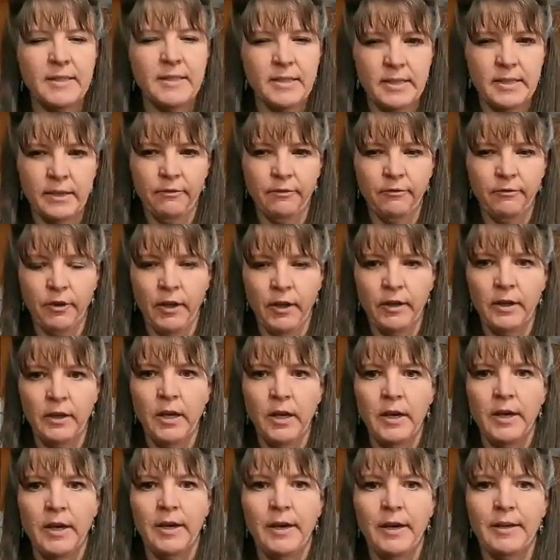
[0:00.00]
it's
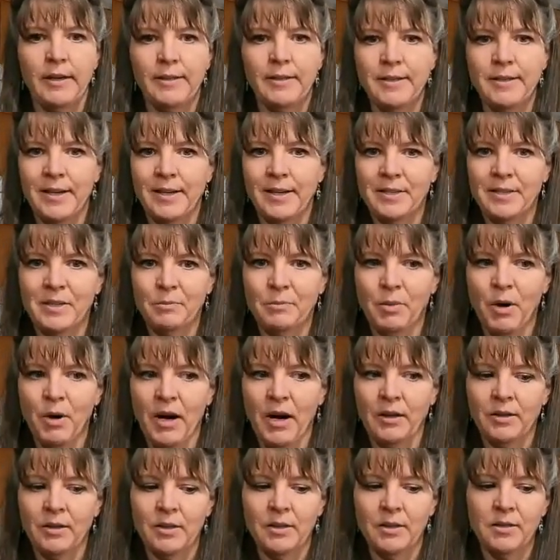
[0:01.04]
different and it takes some
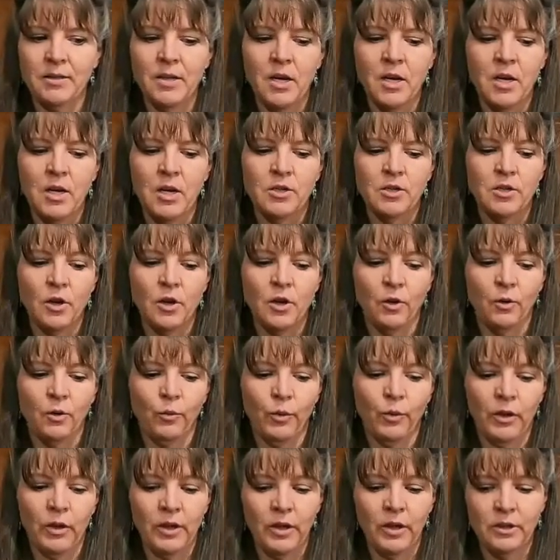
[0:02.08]
practice. So
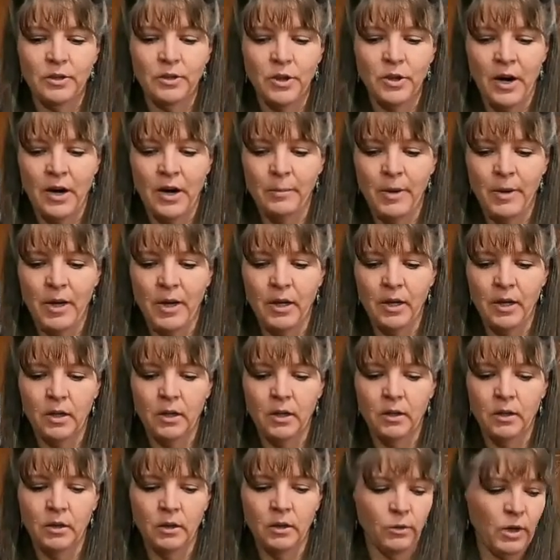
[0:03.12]
we're going to try to
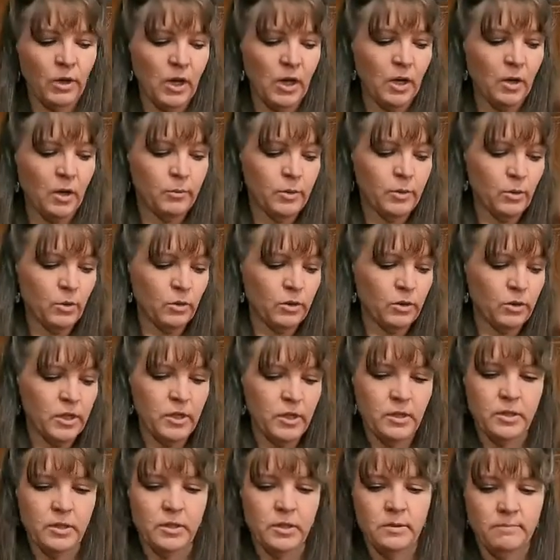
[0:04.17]
make low carb
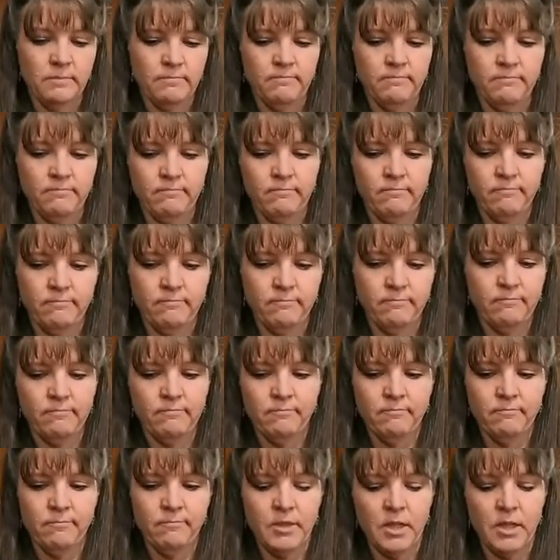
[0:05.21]
tortillas
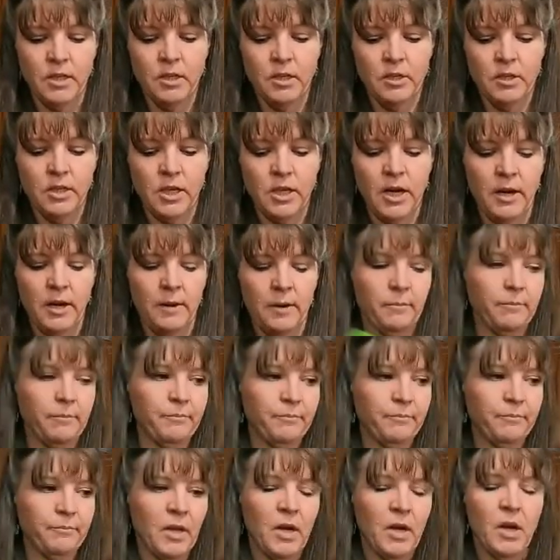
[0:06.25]
here today
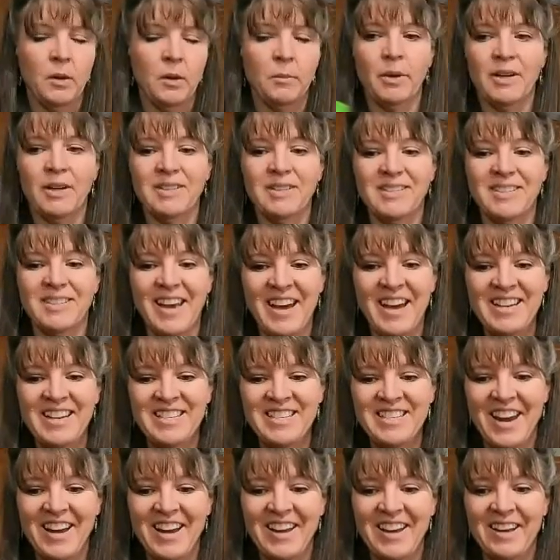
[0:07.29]
because
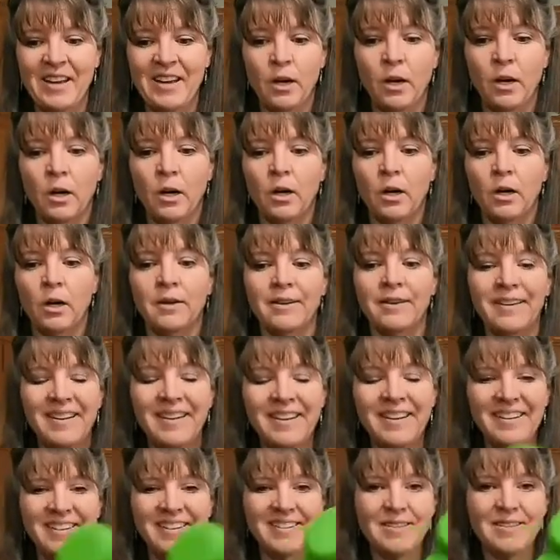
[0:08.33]
KJ
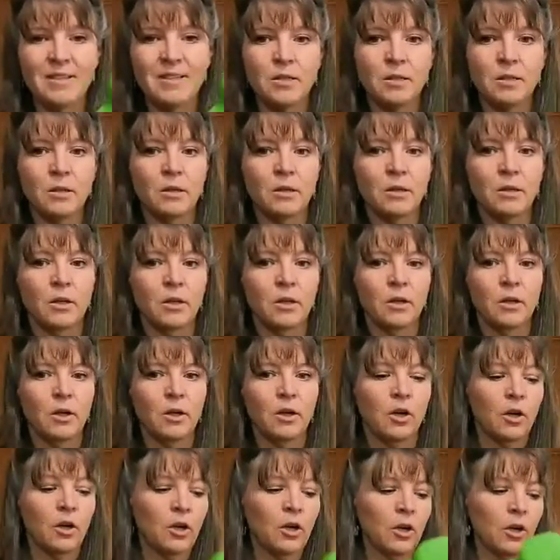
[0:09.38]
needs
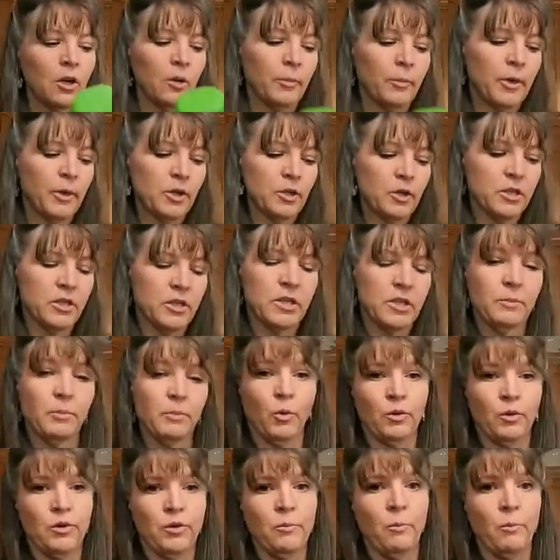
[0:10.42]
her emergency
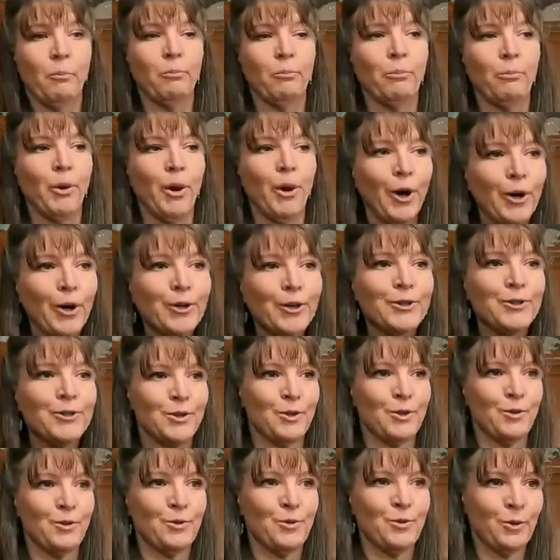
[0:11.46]
por-
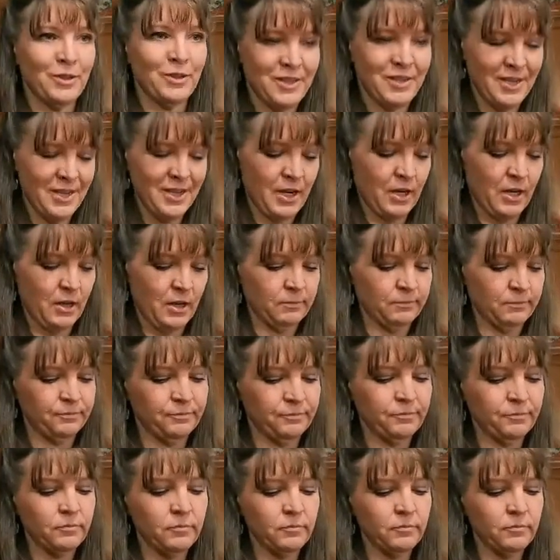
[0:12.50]
purse tortilla.